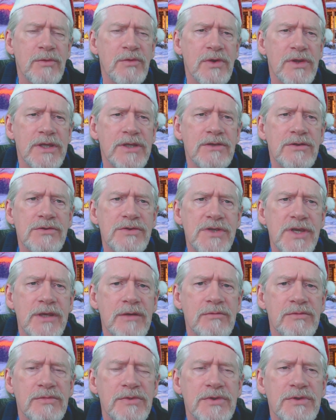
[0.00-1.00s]
really do
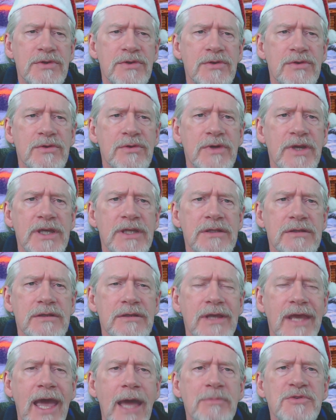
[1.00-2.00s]
seem to
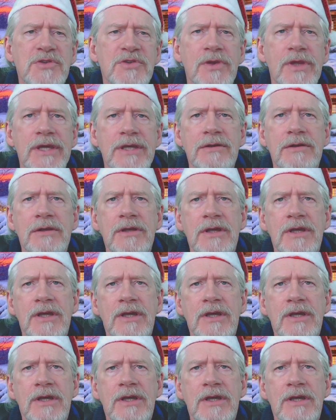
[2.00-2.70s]
encapsulate